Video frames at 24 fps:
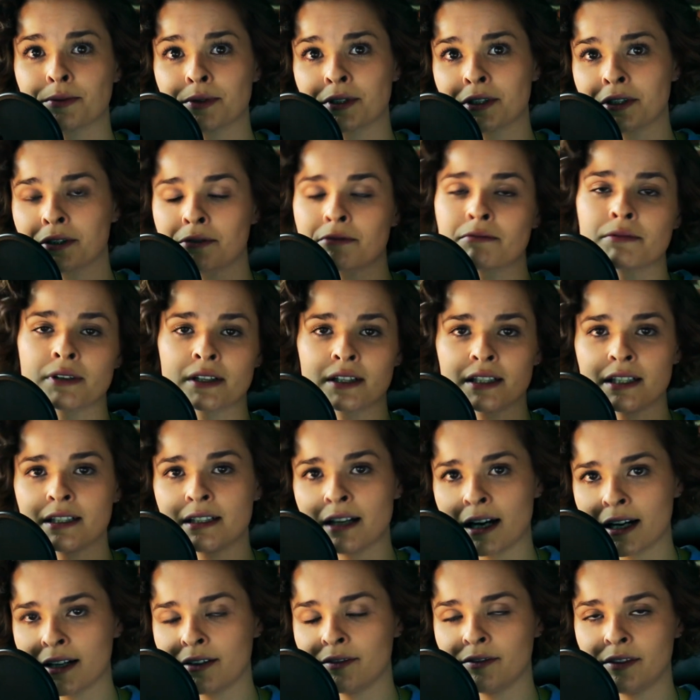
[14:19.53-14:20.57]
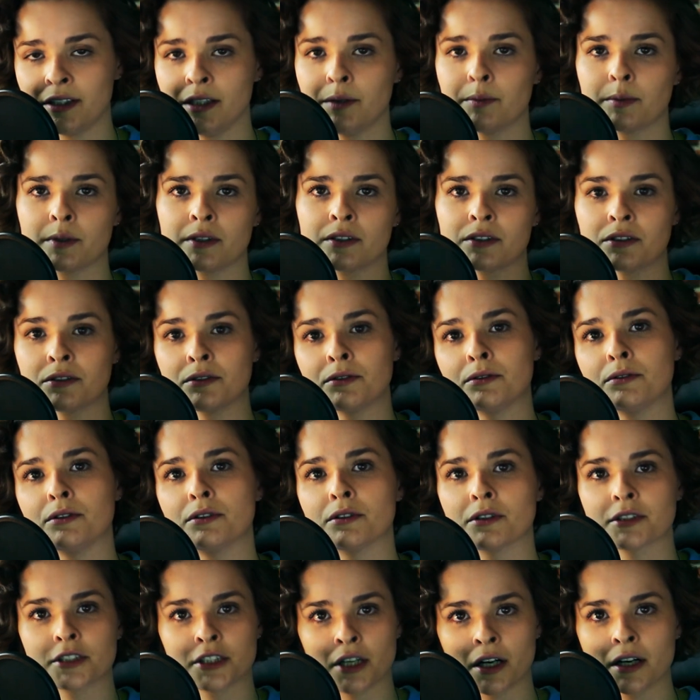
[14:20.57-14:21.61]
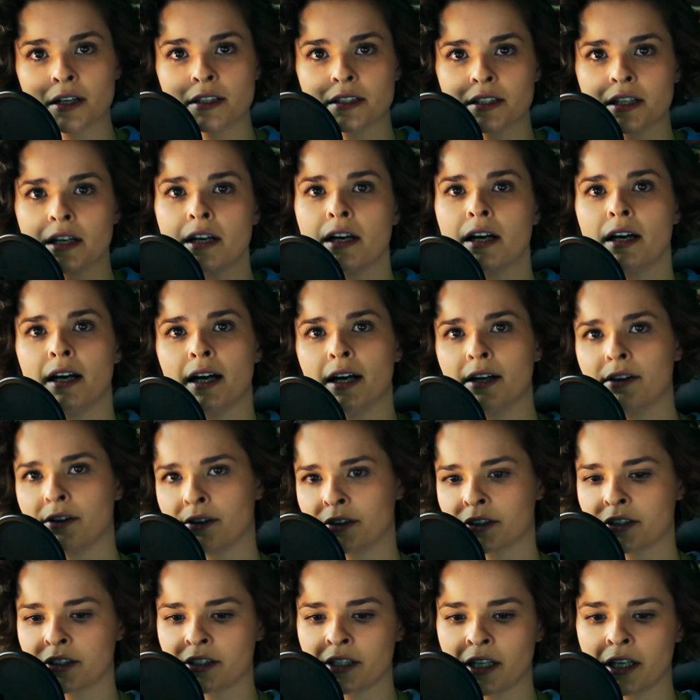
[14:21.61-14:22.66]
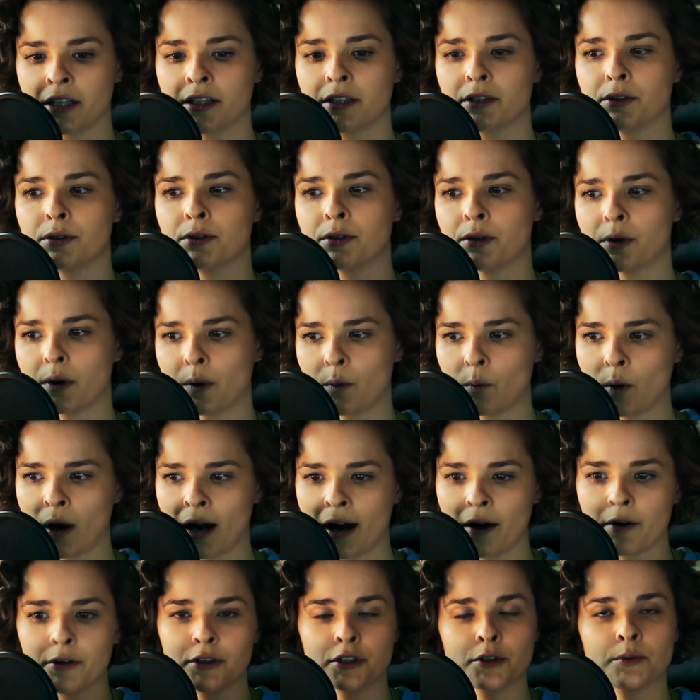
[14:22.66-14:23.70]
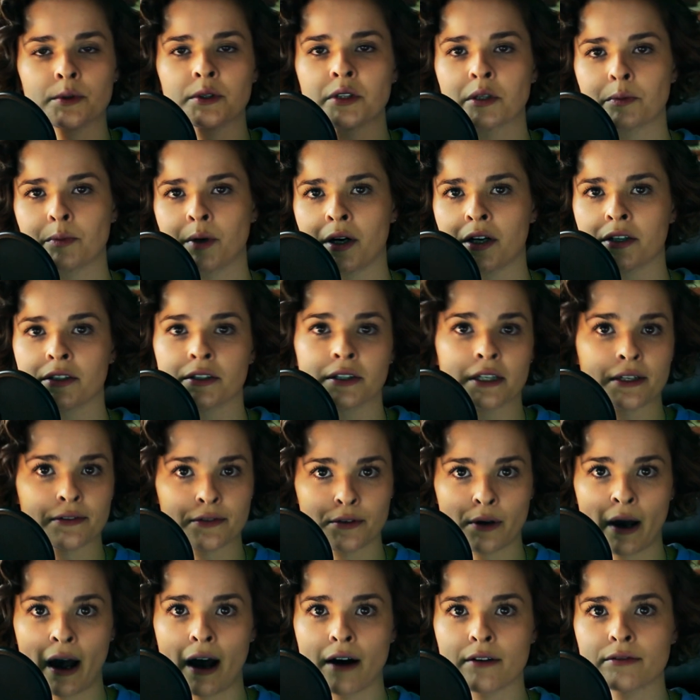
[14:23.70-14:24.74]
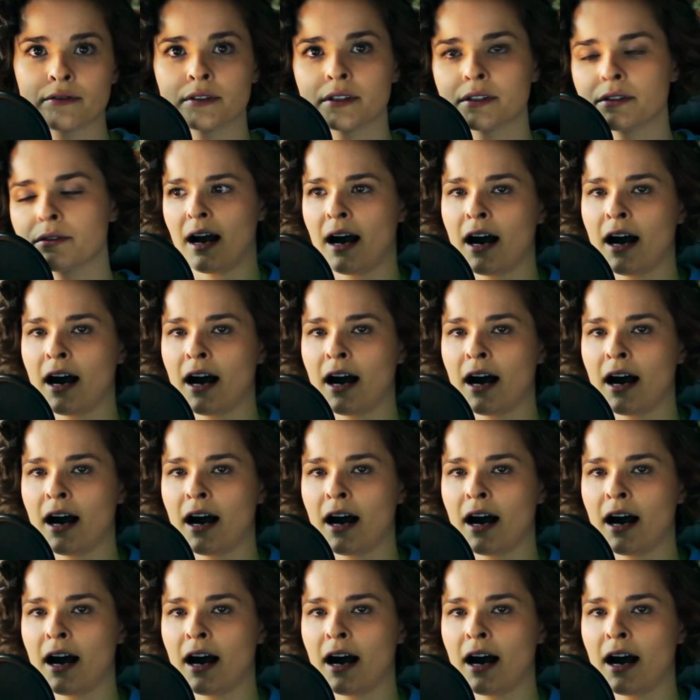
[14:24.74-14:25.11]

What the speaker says: We're going to really dive deep into your charts and understanding how you and your partner, if you have one,